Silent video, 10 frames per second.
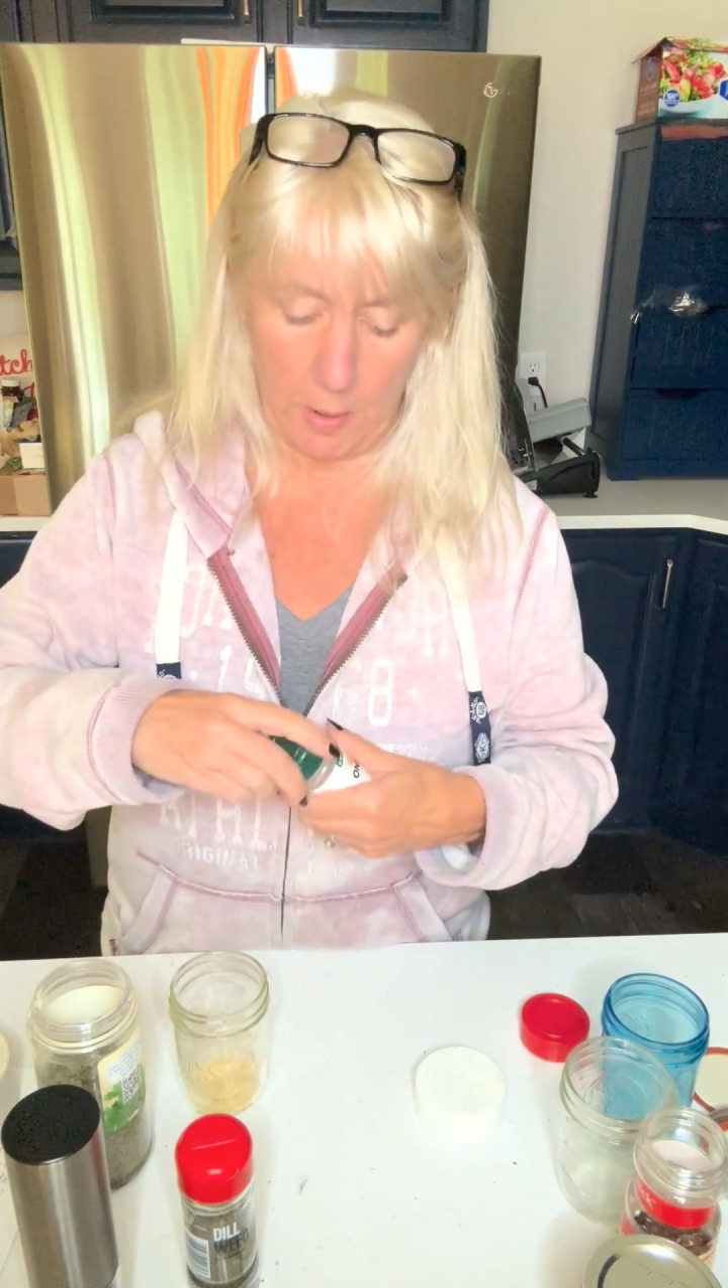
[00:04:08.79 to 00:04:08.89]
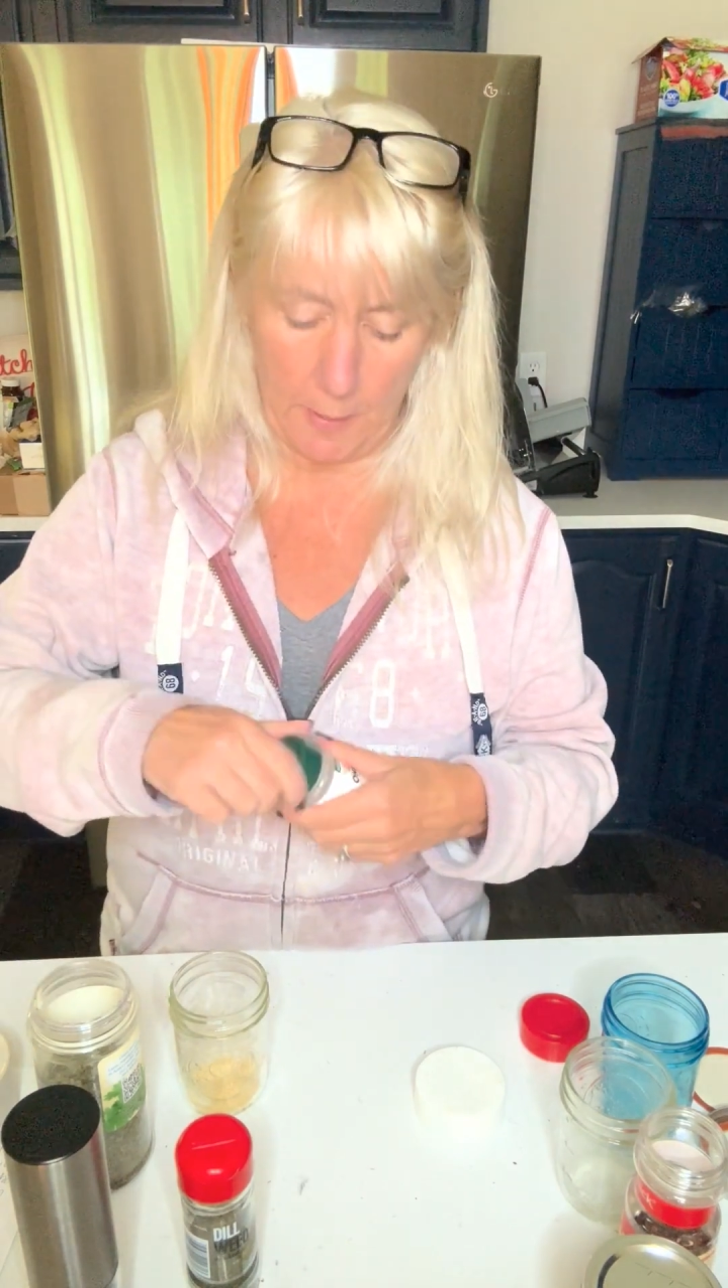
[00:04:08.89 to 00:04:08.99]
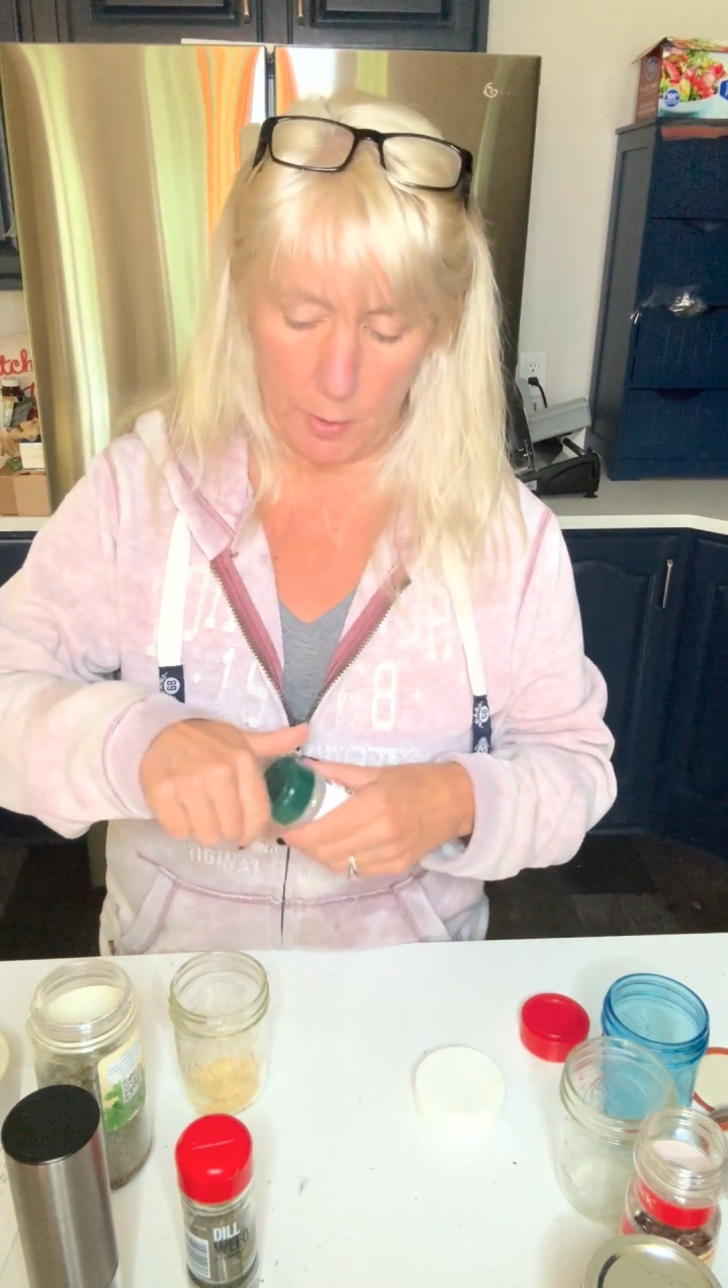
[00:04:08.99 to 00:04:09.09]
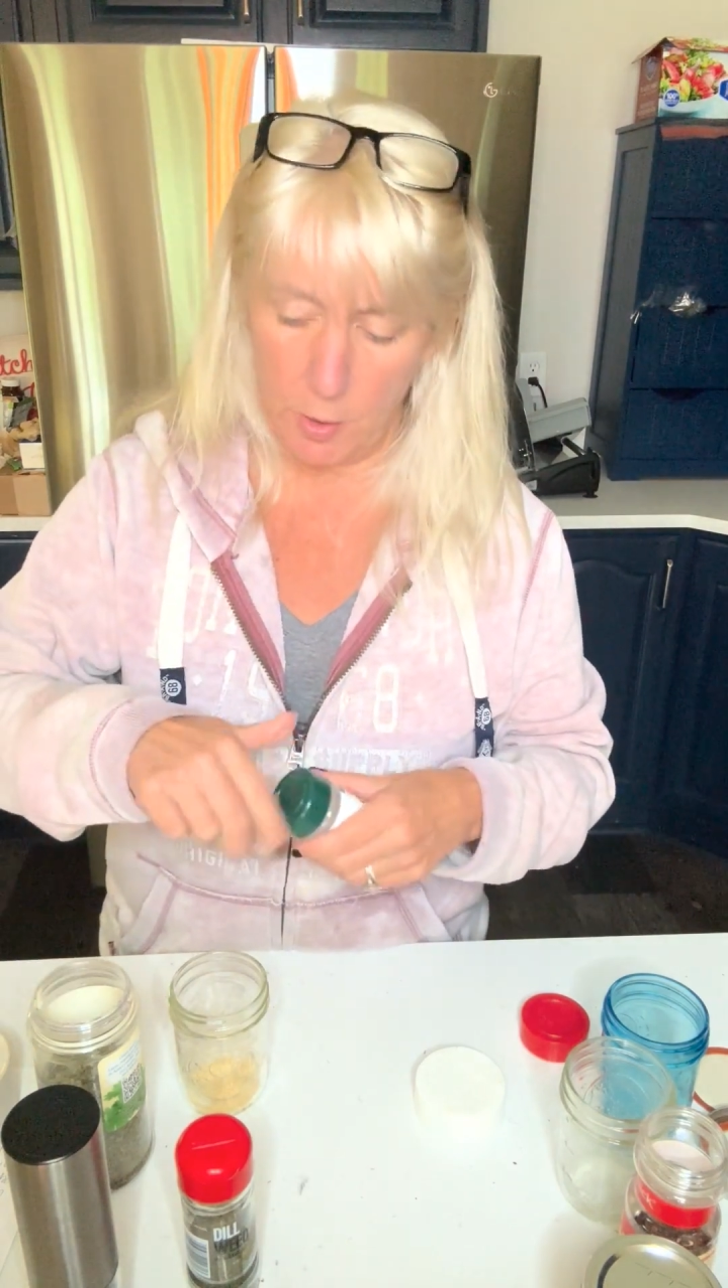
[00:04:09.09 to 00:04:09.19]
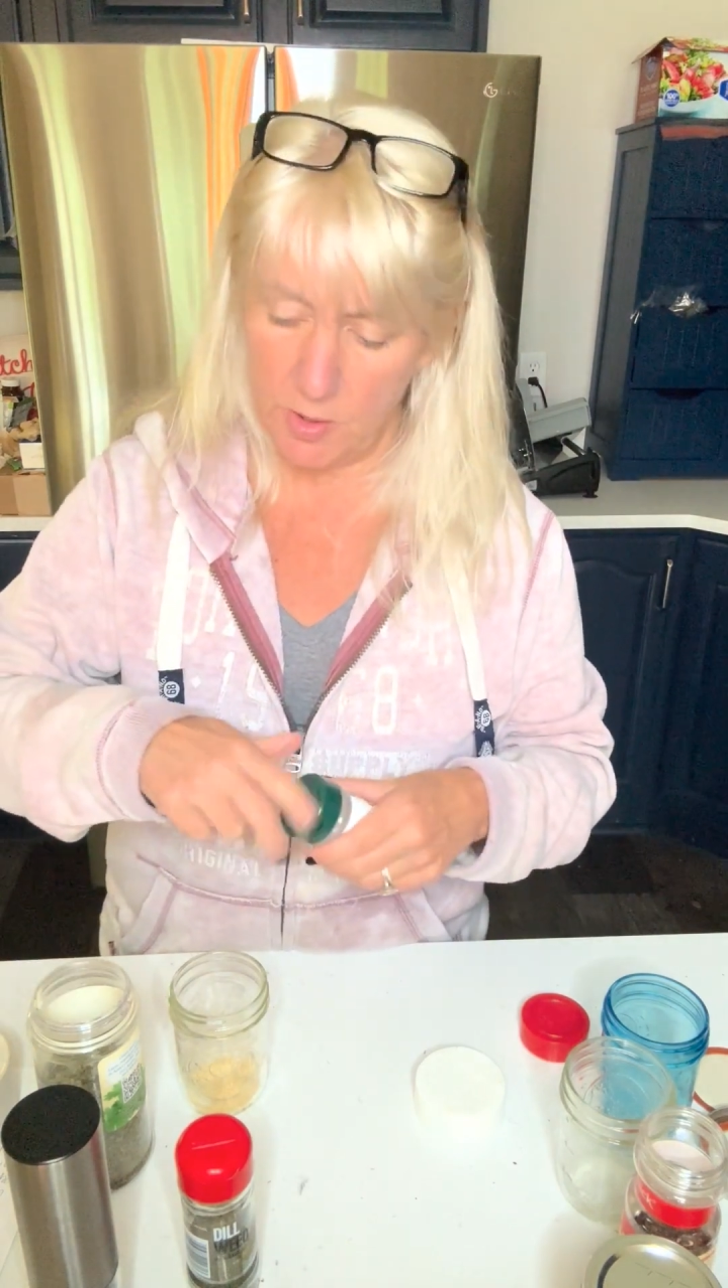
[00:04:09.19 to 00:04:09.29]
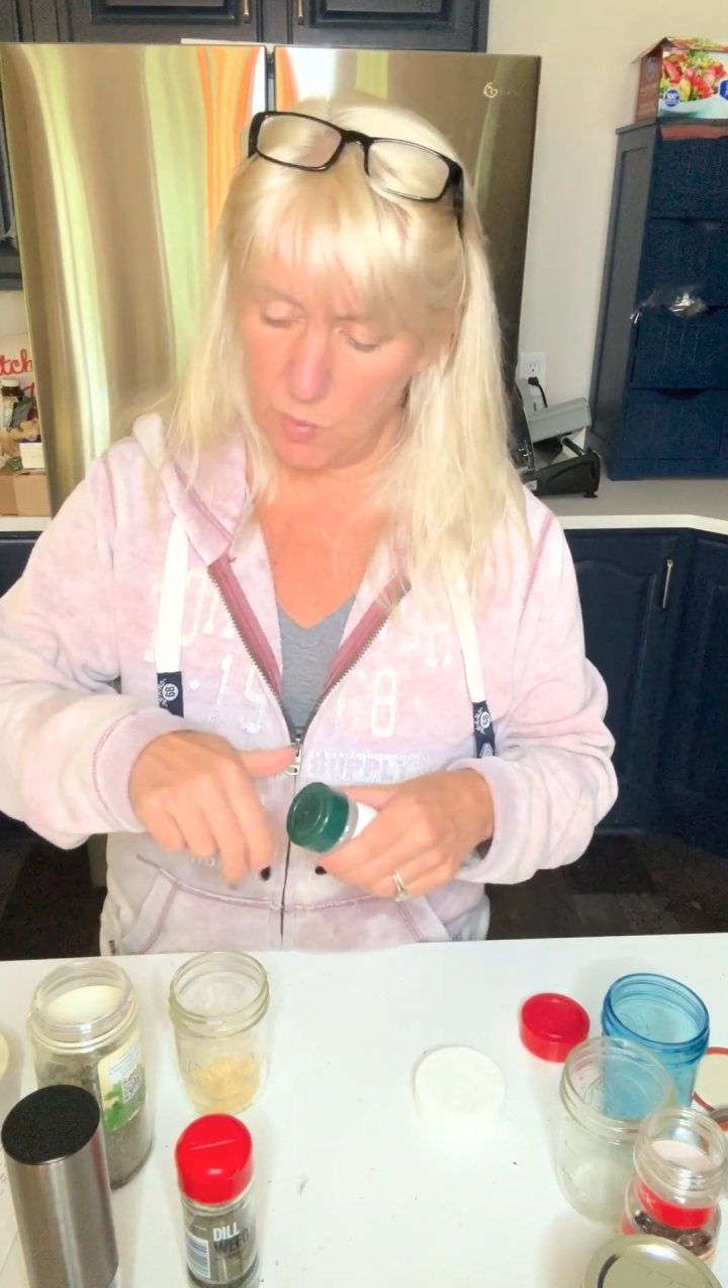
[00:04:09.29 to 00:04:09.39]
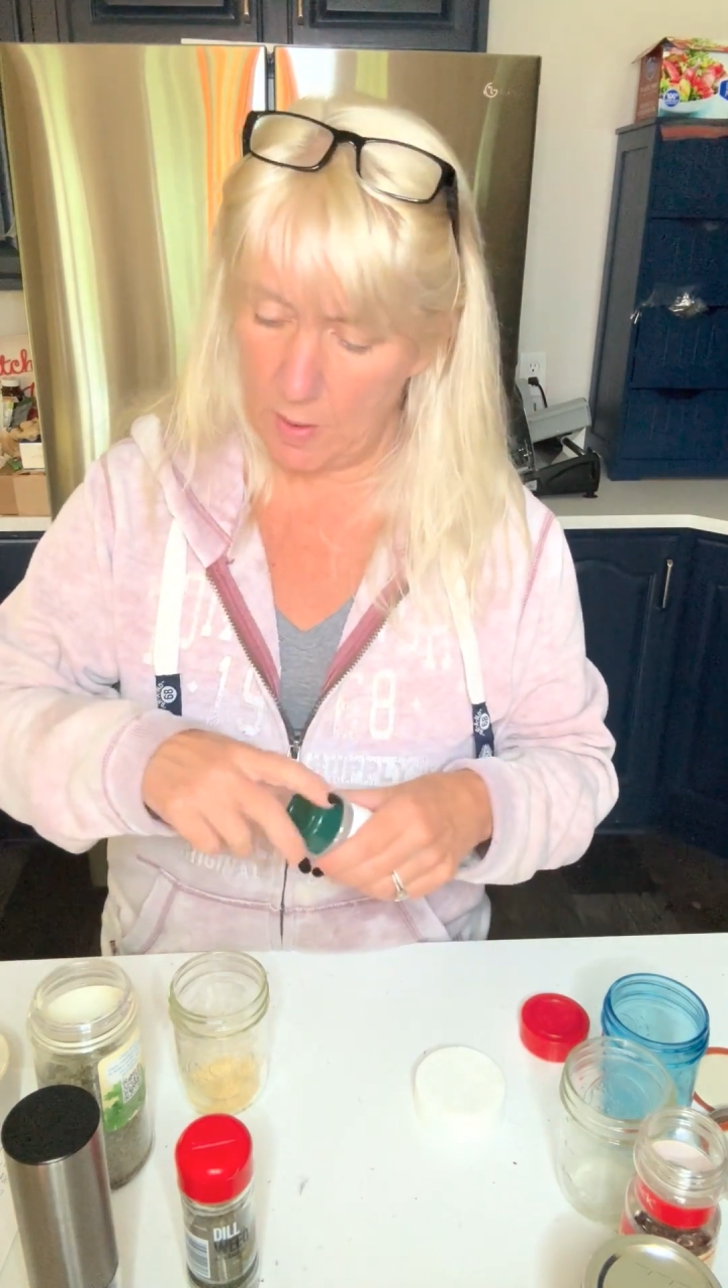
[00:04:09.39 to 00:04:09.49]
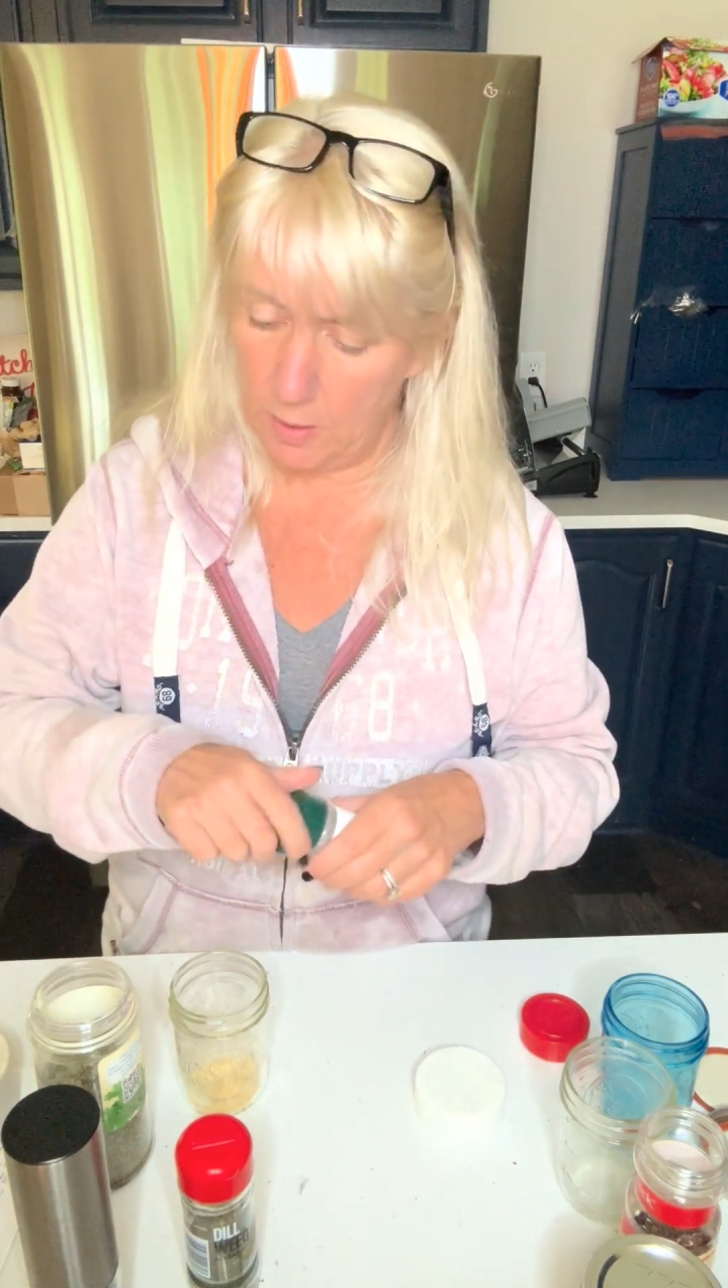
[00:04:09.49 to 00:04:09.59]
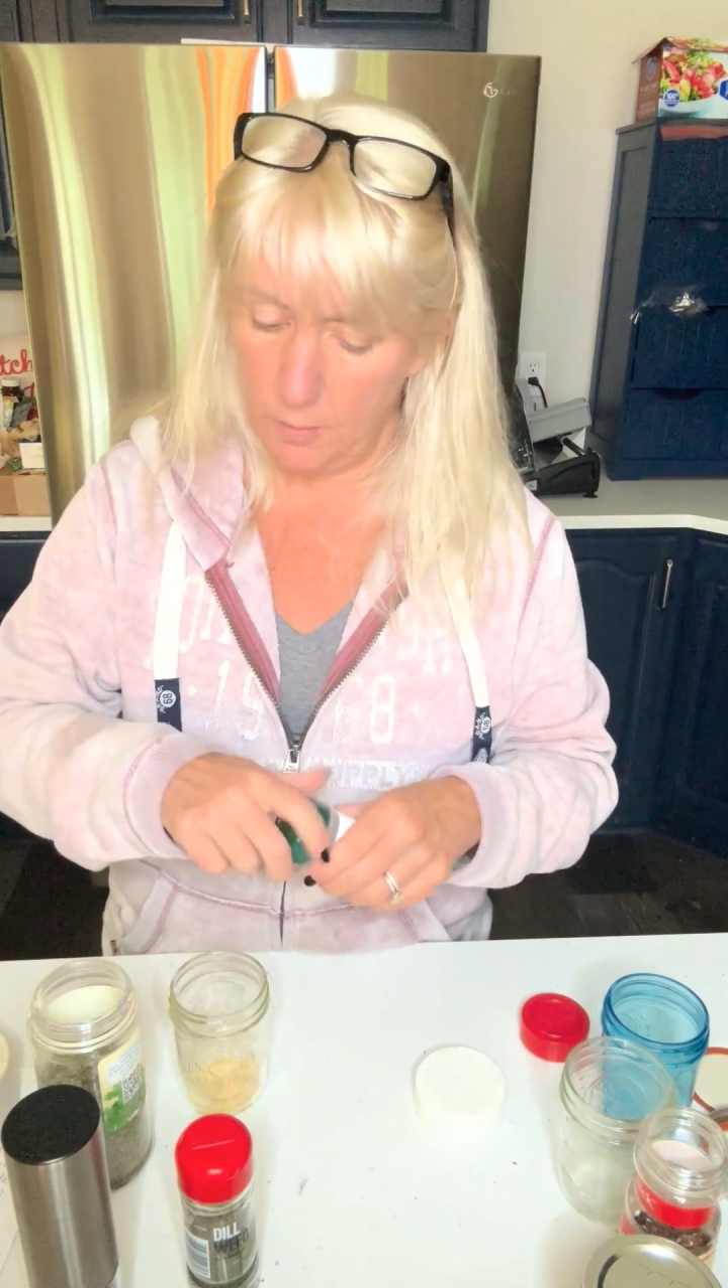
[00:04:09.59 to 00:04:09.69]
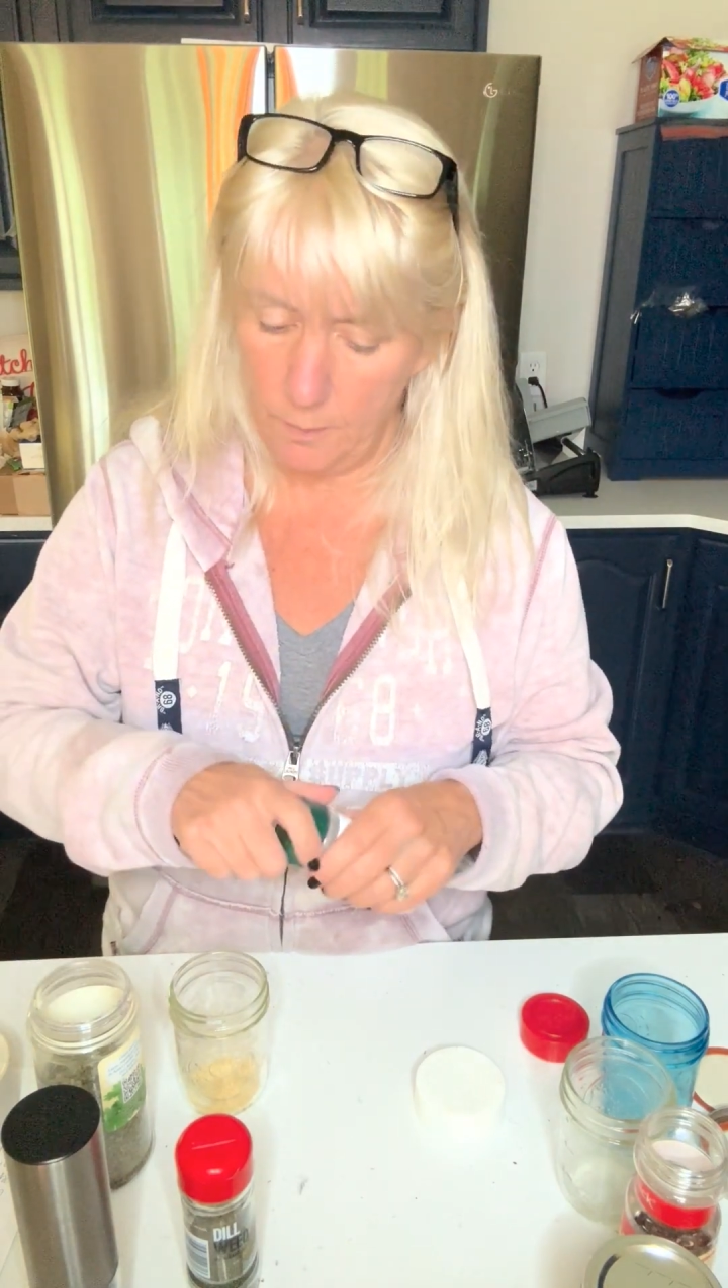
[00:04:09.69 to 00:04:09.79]
powder as
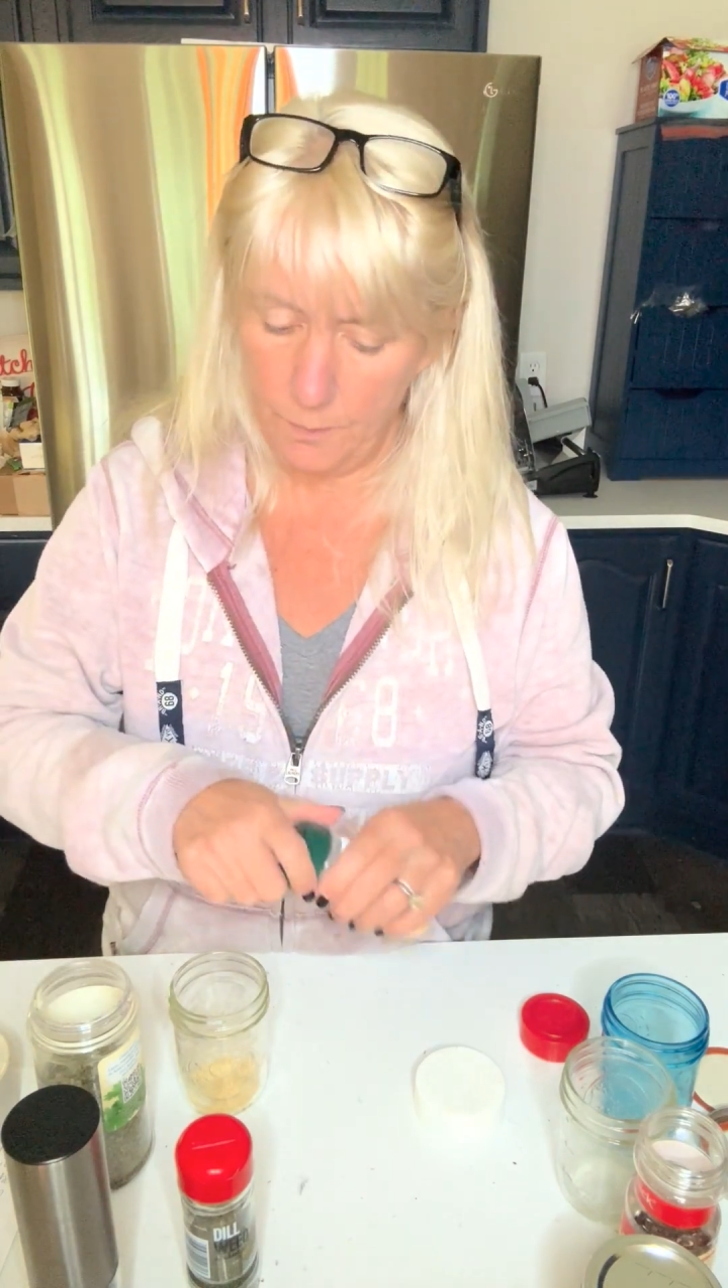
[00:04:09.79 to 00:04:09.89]
well.